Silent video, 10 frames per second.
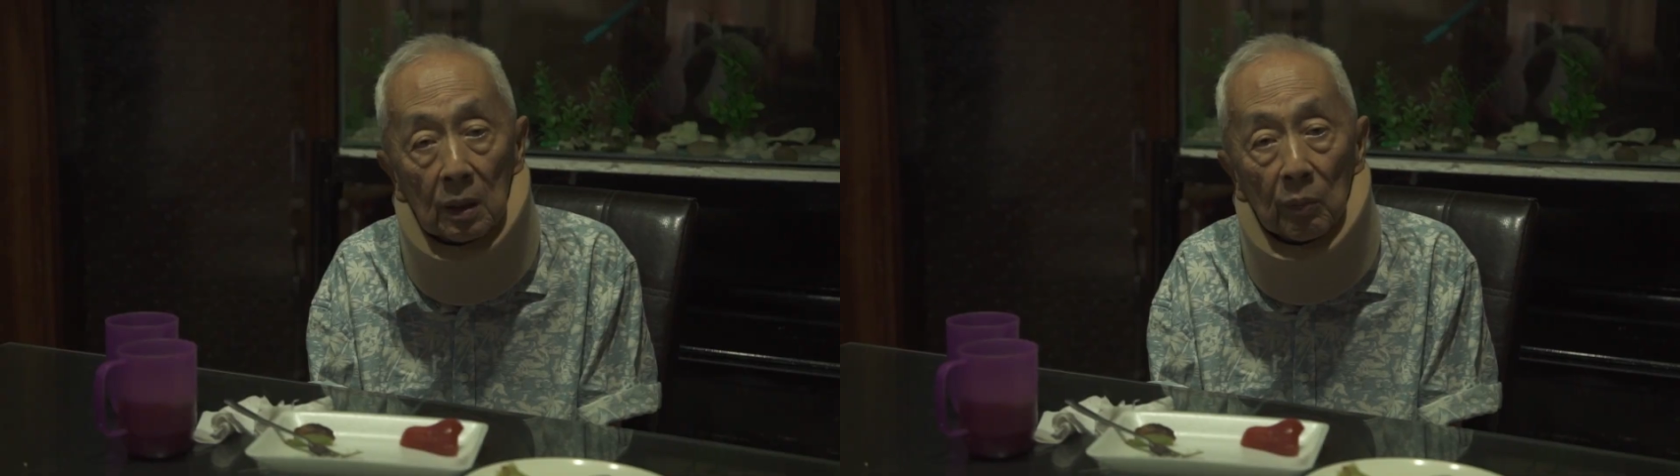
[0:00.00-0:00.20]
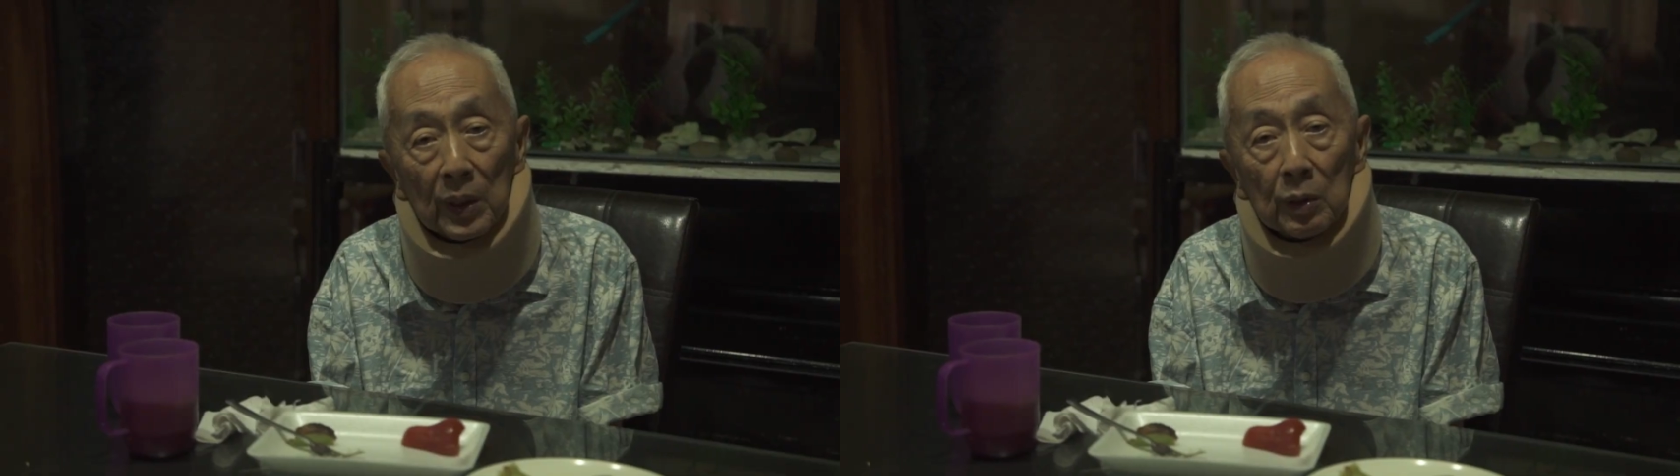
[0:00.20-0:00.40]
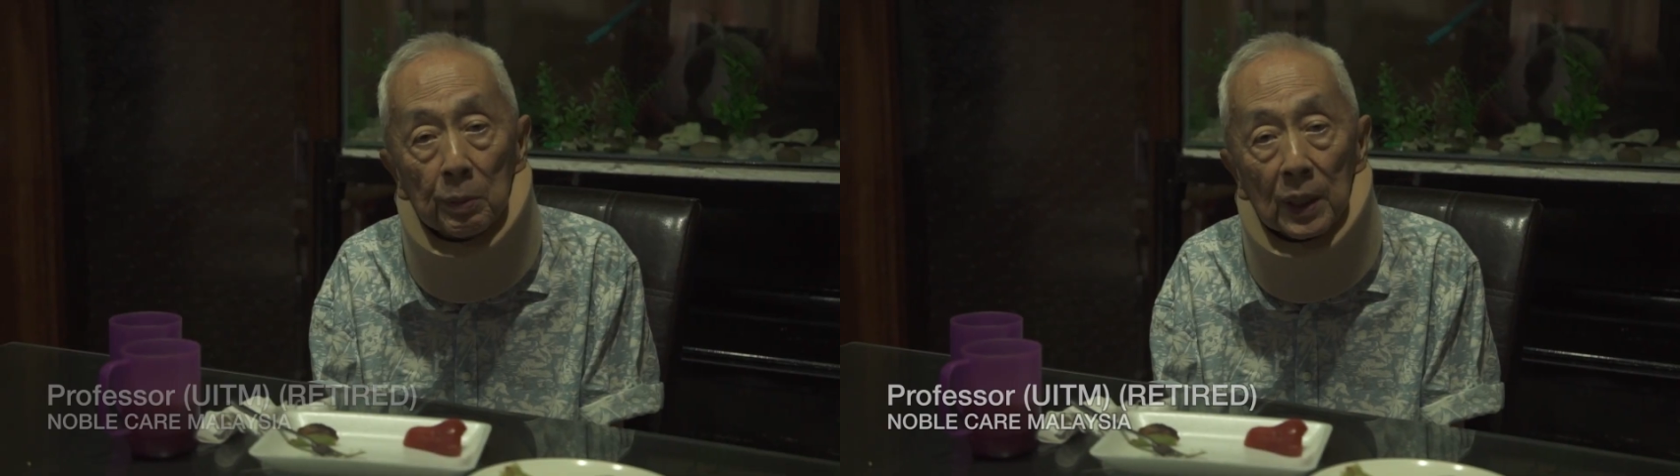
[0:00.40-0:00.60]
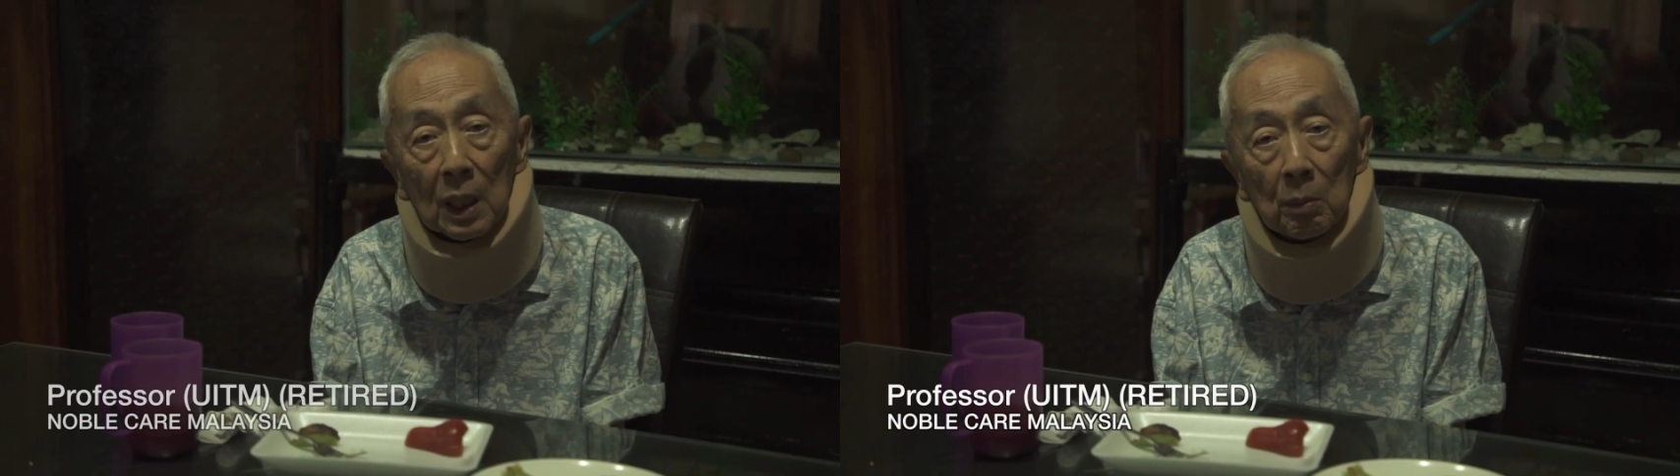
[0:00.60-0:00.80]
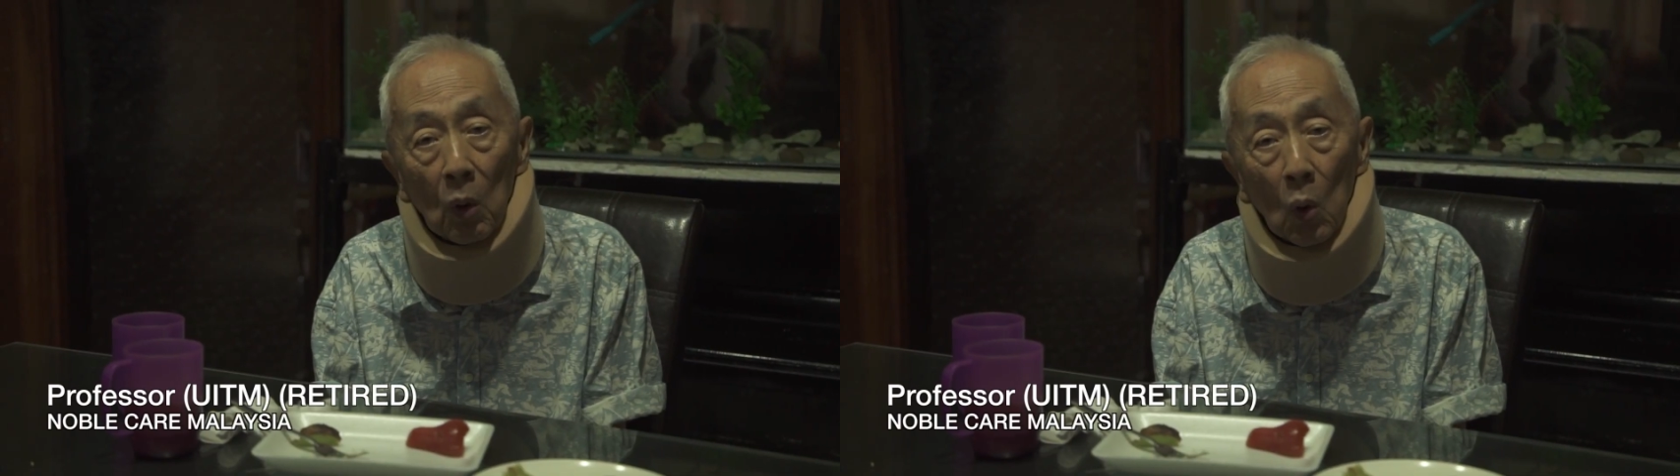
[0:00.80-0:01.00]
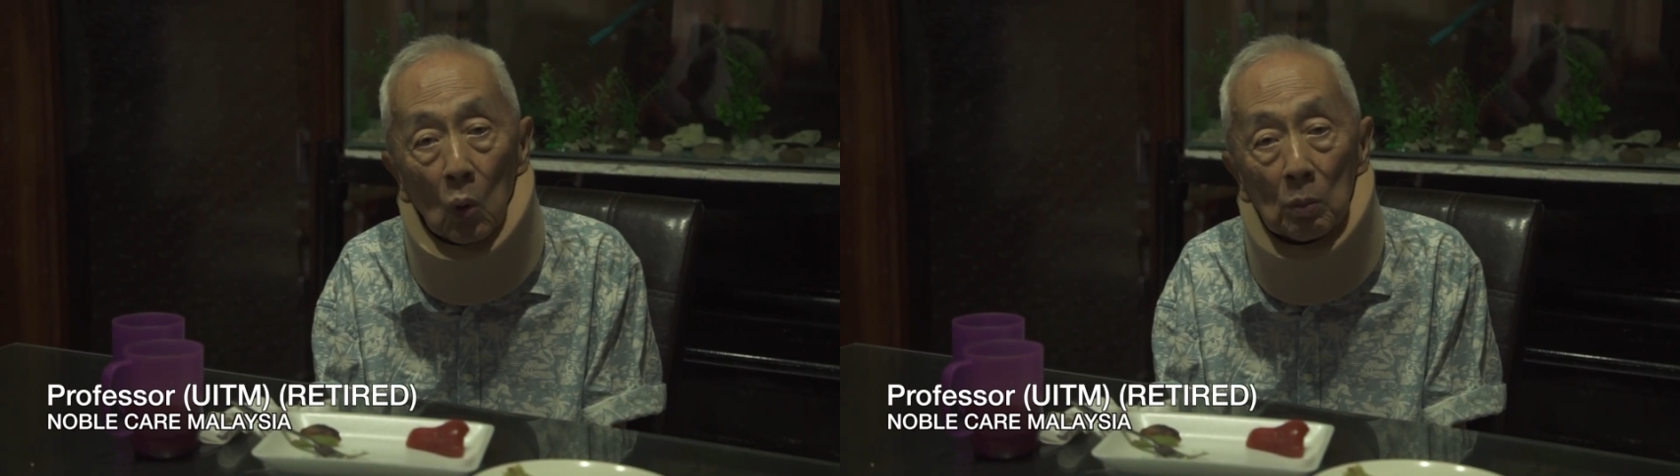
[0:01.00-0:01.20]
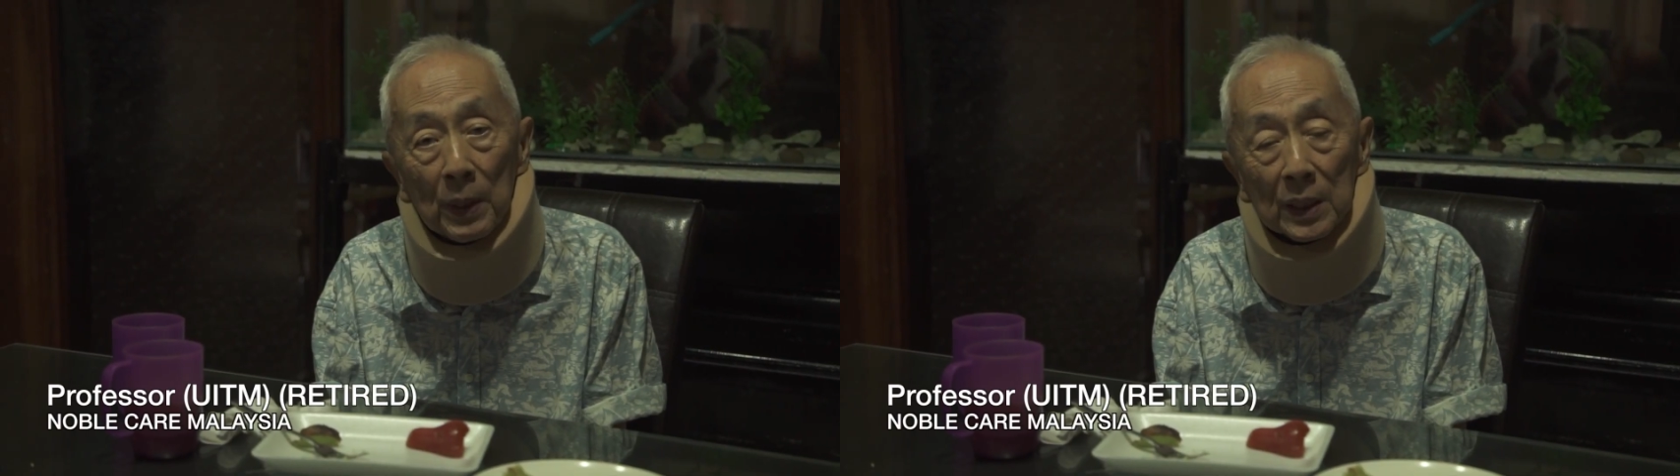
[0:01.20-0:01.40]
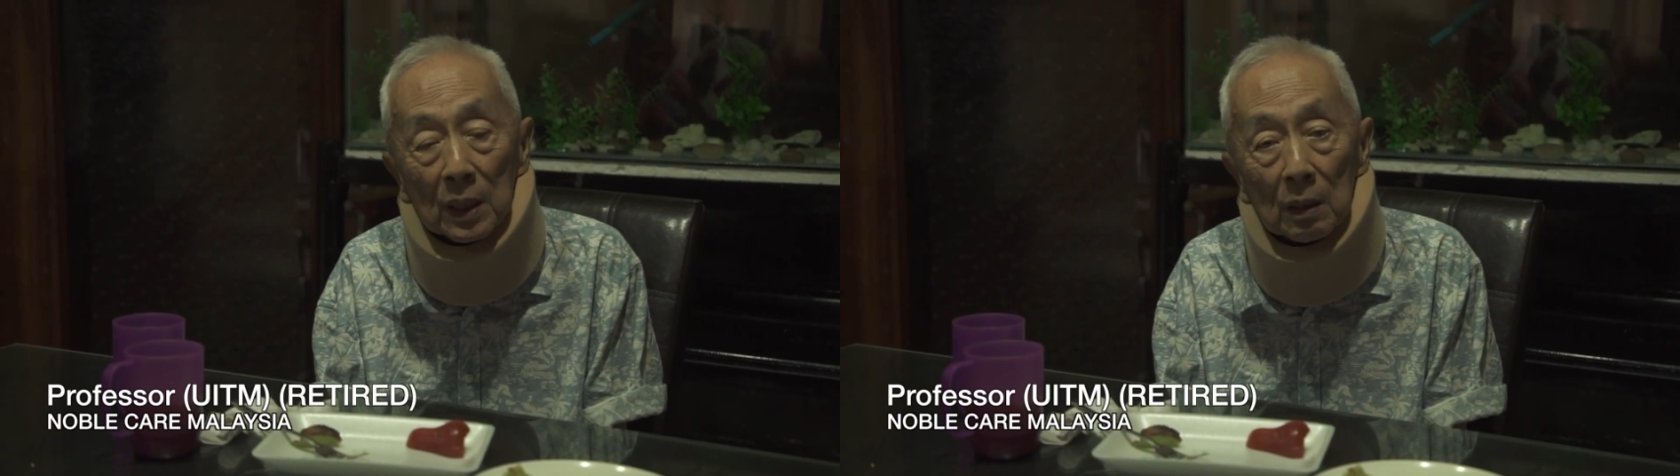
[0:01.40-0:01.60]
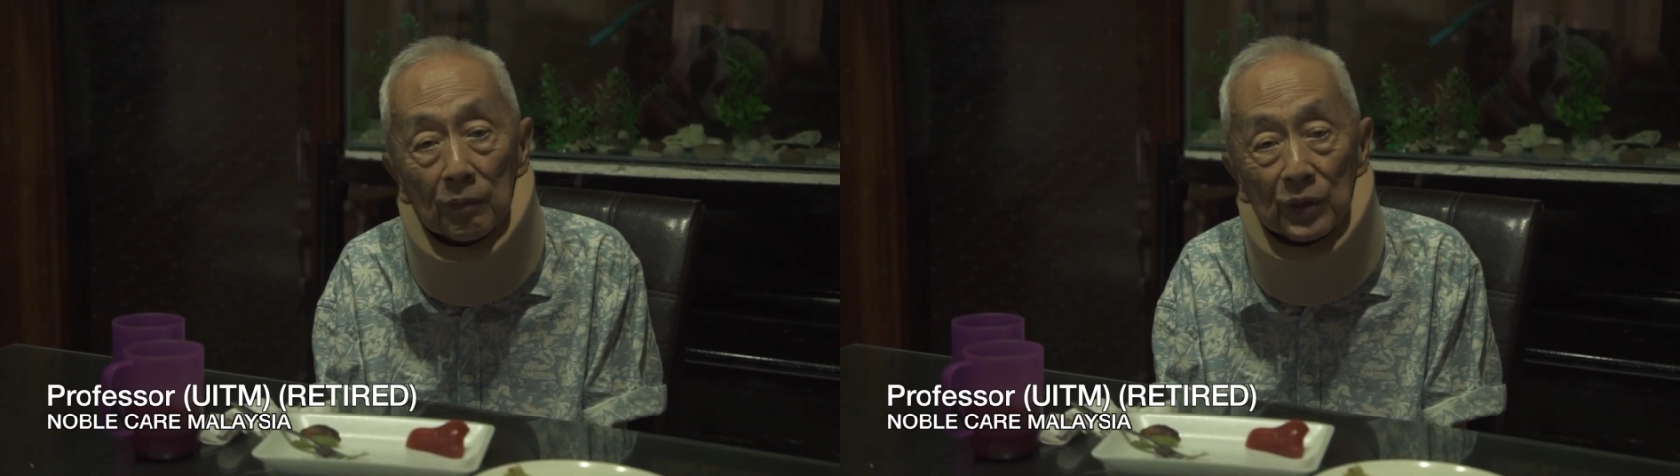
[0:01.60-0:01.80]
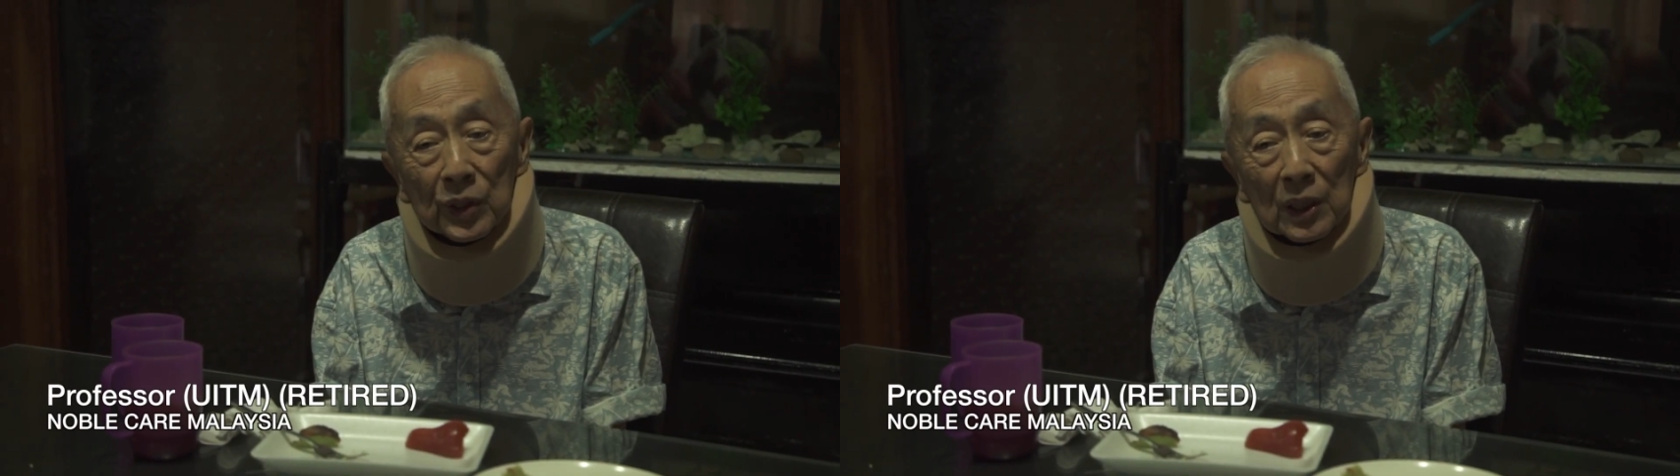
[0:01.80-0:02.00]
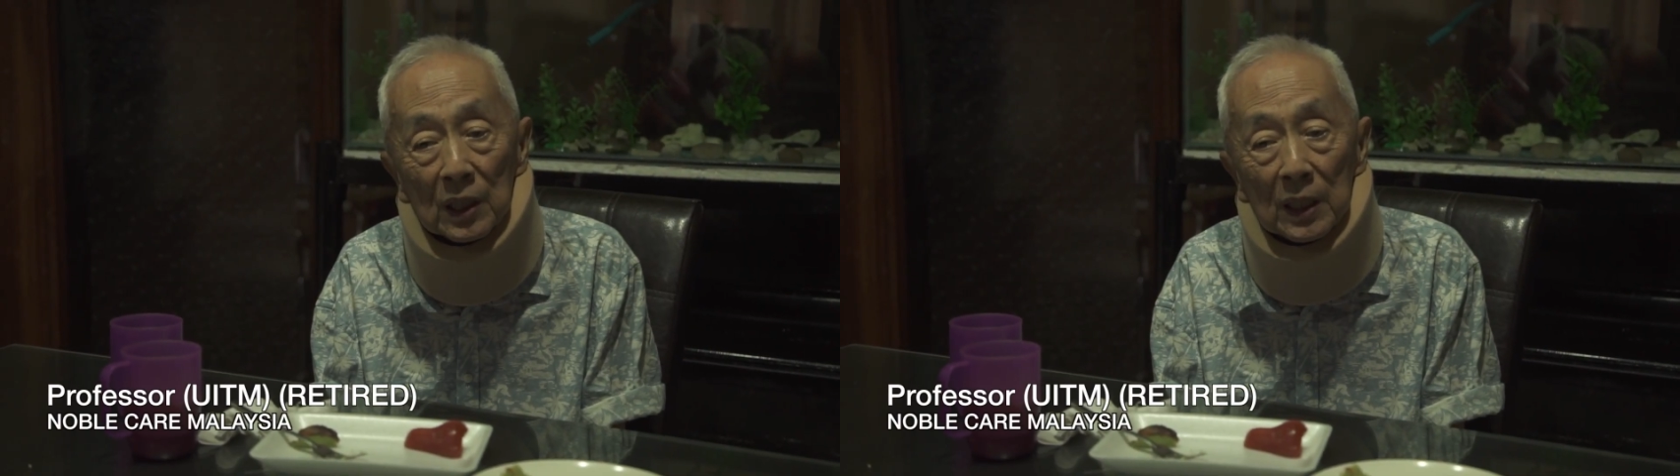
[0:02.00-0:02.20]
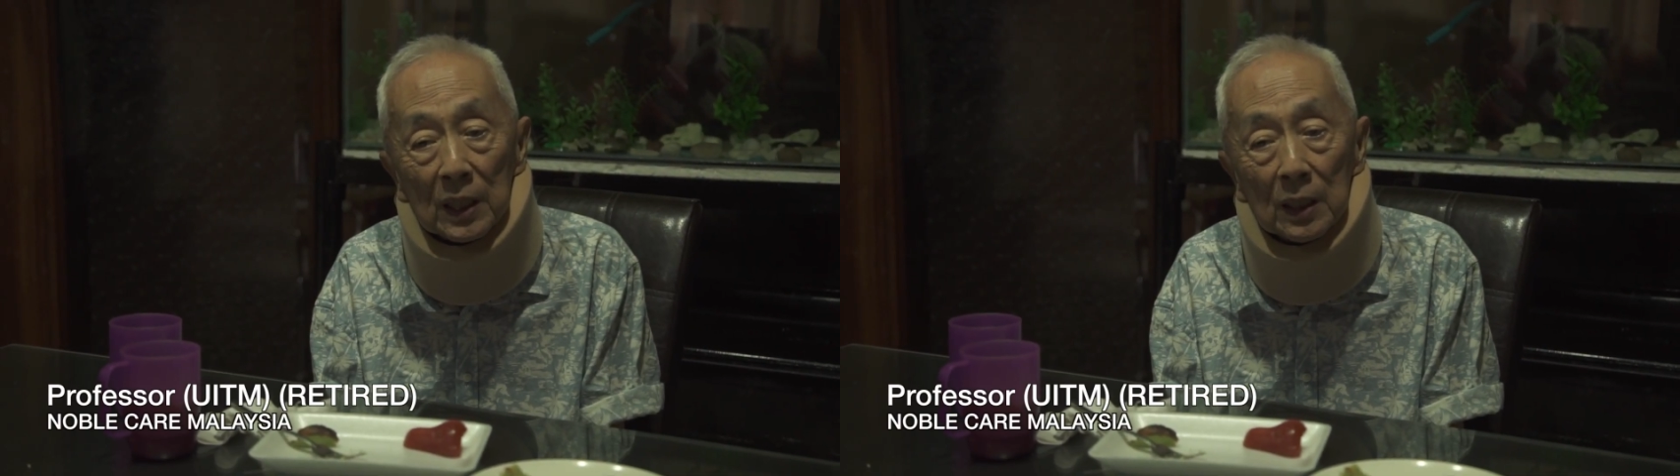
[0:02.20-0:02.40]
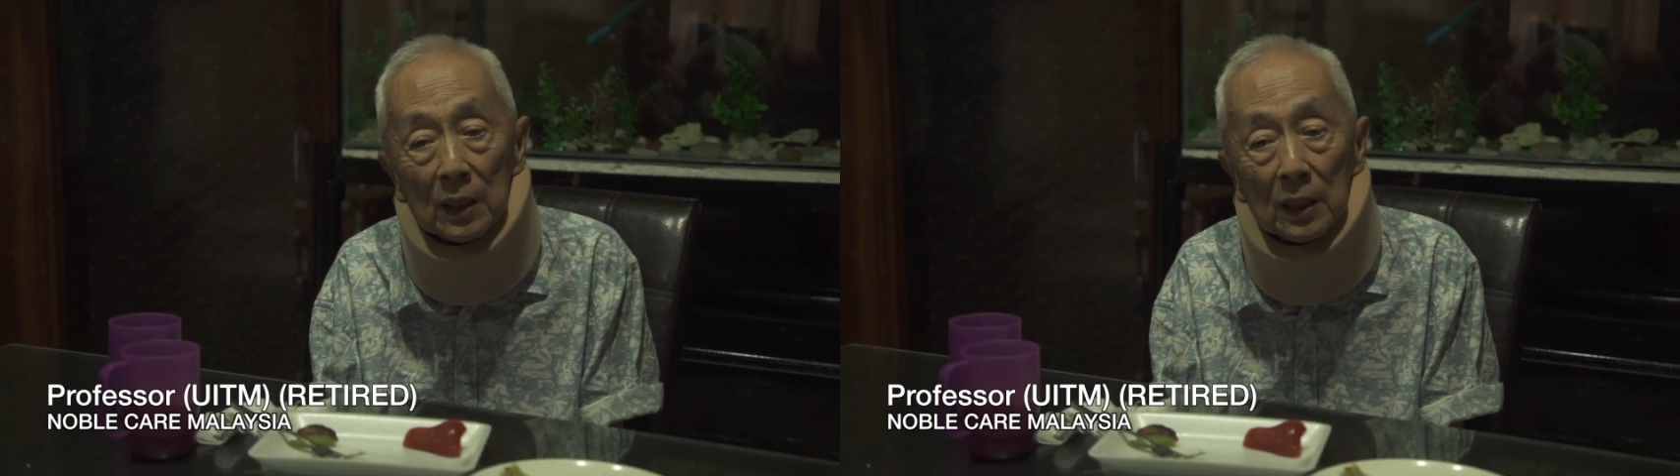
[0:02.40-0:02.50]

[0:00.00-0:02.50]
When you become old physically,